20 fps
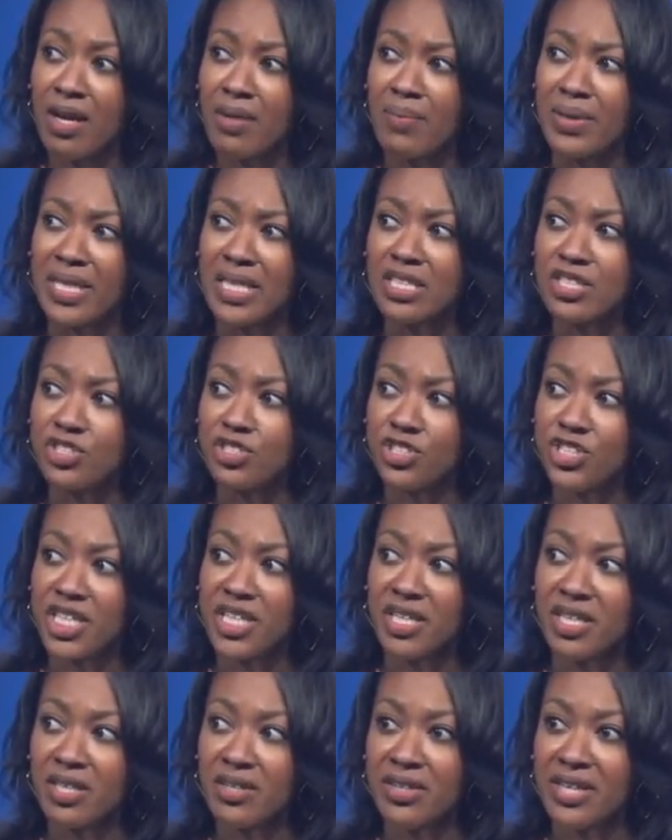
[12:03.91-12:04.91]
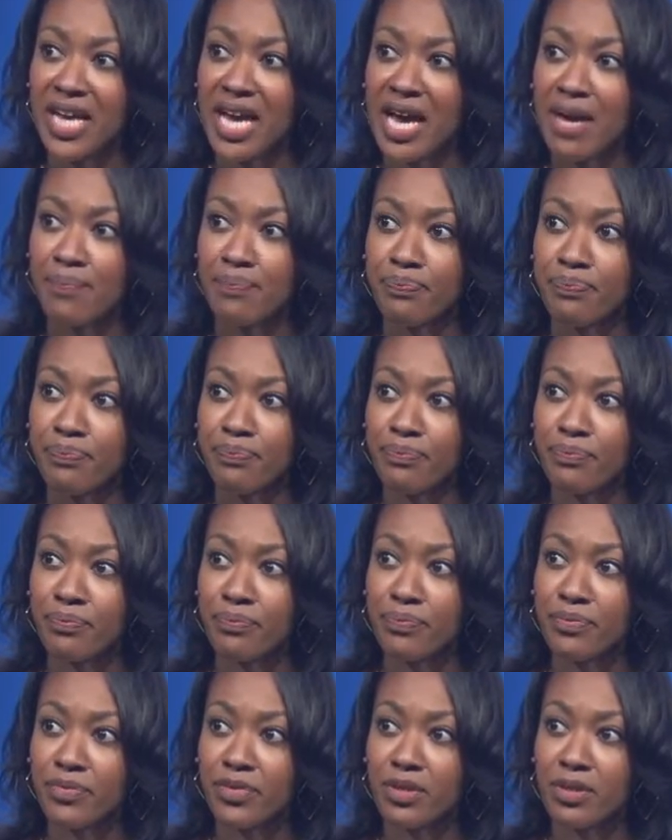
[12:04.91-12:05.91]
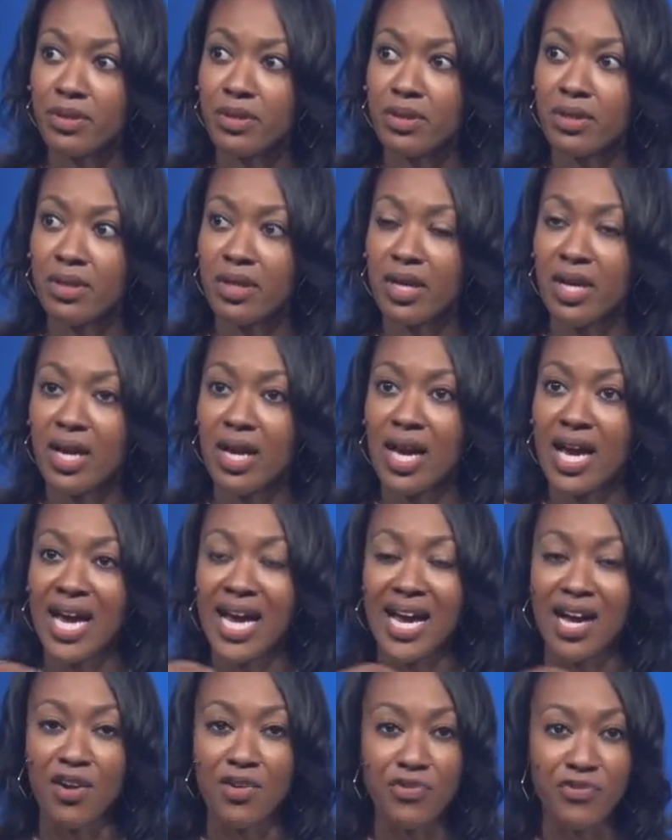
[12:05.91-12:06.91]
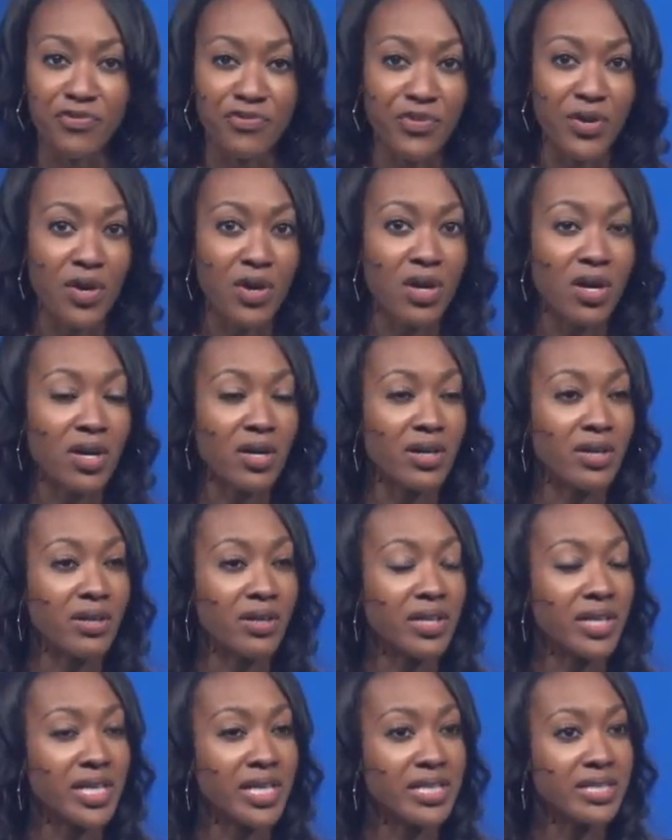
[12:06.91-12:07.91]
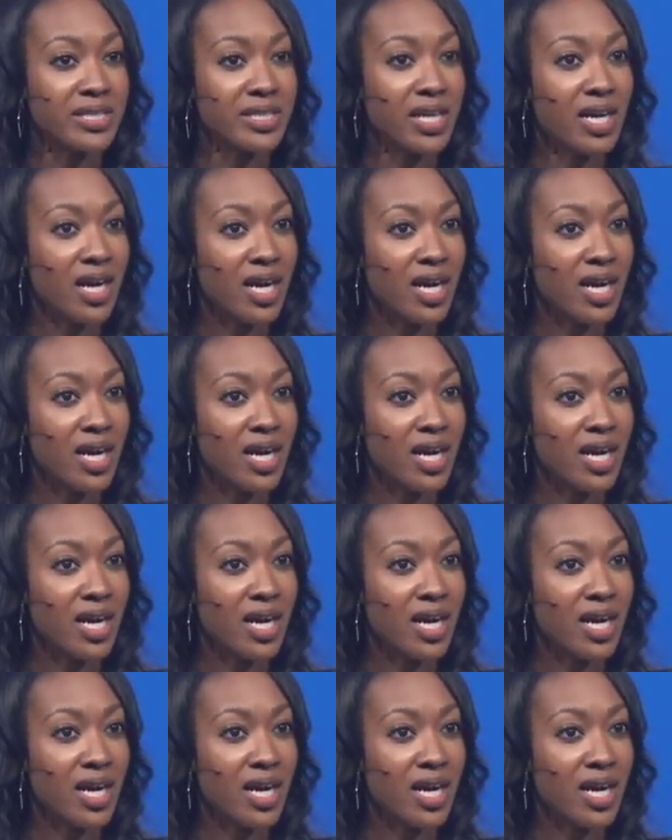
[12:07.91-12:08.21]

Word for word: But he shared that how far he's